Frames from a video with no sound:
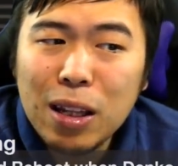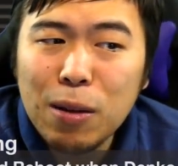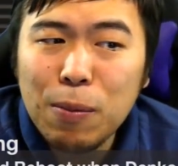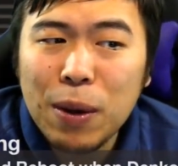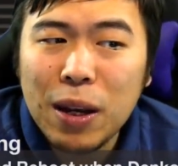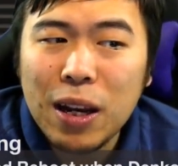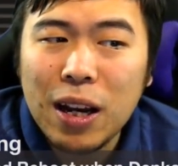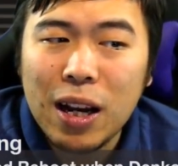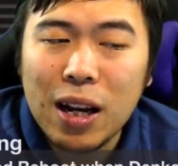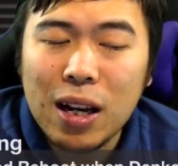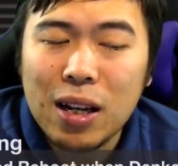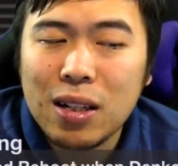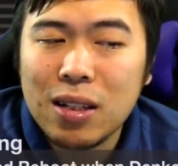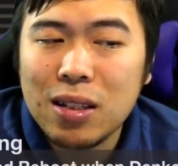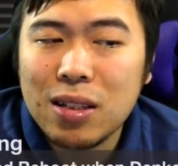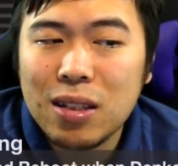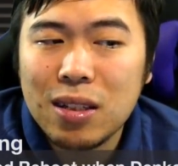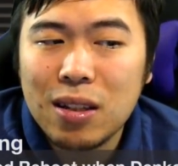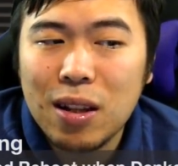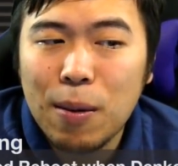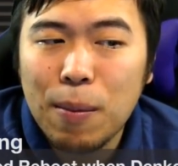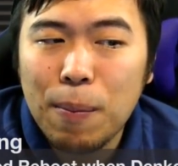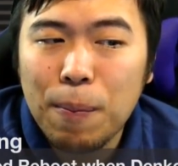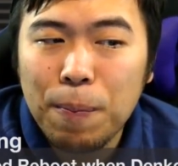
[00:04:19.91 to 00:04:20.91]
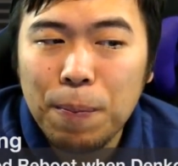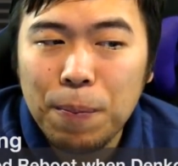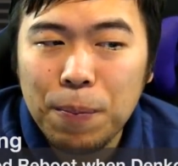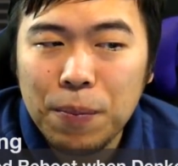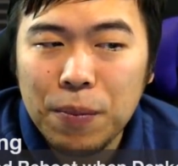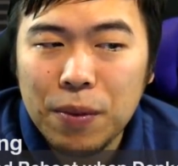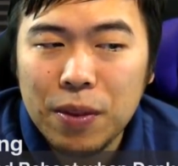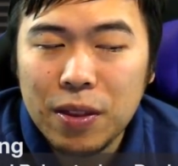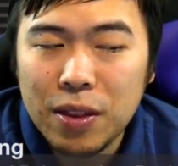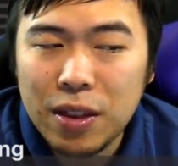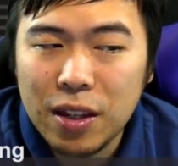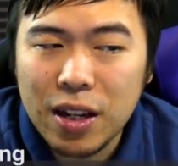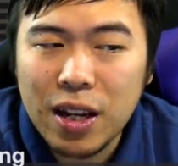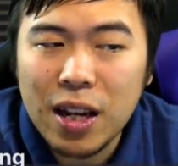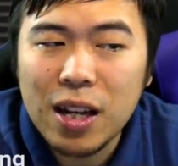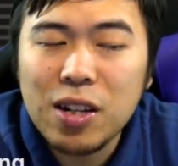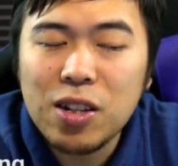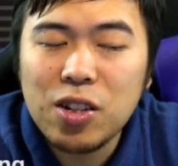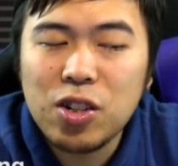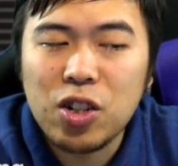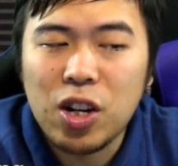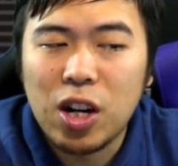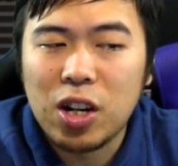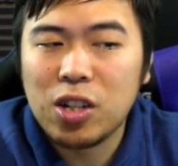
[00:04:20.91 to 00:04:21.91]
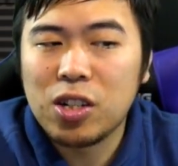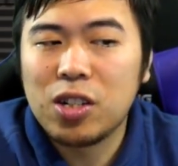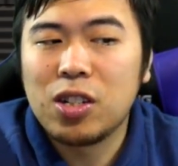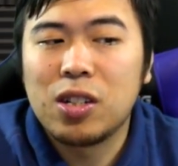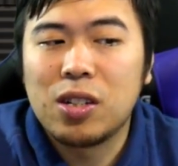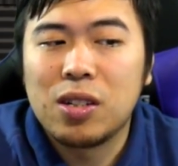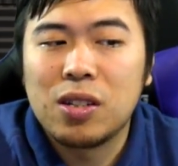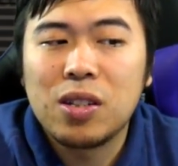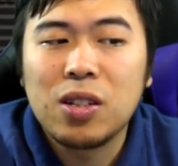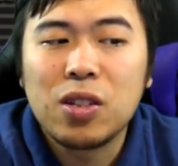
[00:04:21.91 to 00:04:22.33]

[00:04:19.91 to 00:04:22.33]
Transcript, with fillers: because the conjunctions.